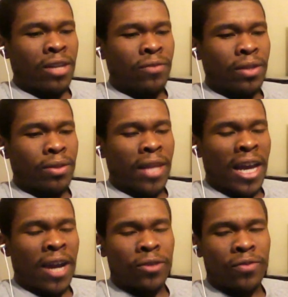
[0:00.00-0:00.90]
of this
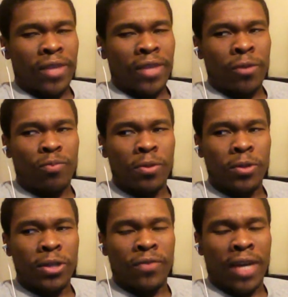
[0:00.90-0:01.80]
narrative that it was
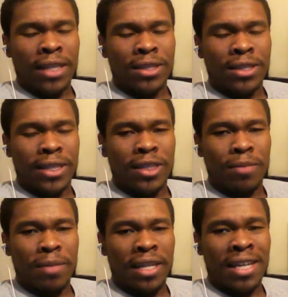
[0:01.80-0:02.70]
promoting violence against the
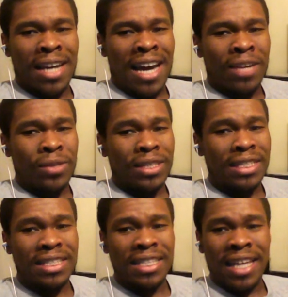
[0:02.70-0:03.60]
media. I didn't really
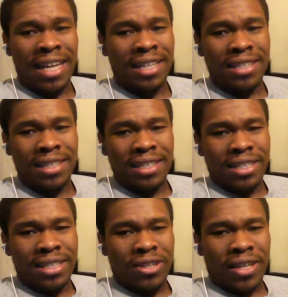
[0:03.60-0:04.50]
see that.
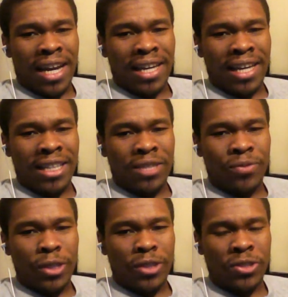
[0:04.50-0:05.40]

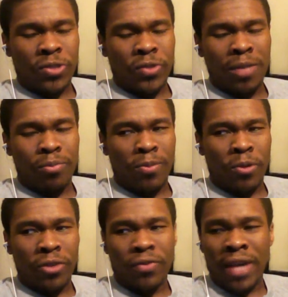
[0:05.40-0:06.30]
It didn't really
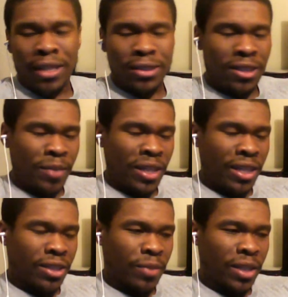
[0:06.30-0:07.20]
scream promoting violence to the
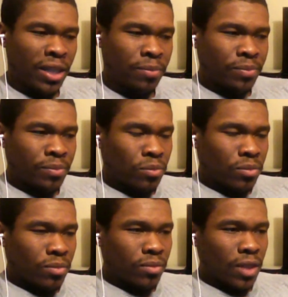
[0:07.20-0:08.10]
media to me.
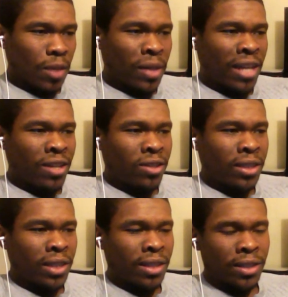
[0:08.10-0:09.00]

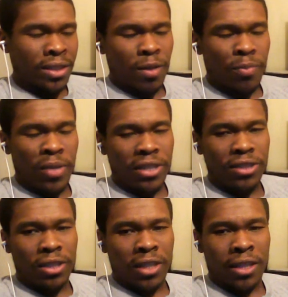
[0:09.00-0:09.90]
But let's get some
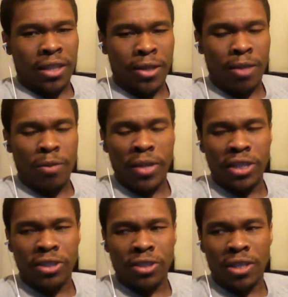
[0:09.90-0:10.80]

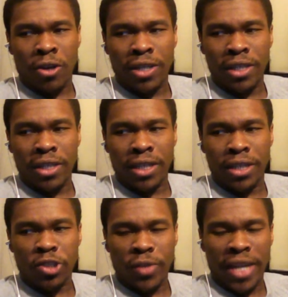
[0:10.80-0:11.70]
opinions on
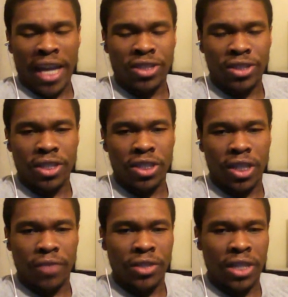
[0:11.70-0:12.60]
the initial reactions to the
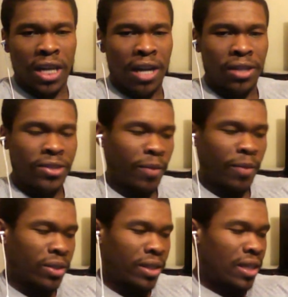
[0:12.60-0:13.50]
GIF. John, you tell
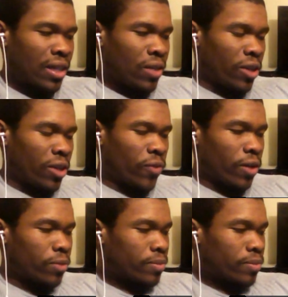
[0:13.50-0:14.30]
me how you felt.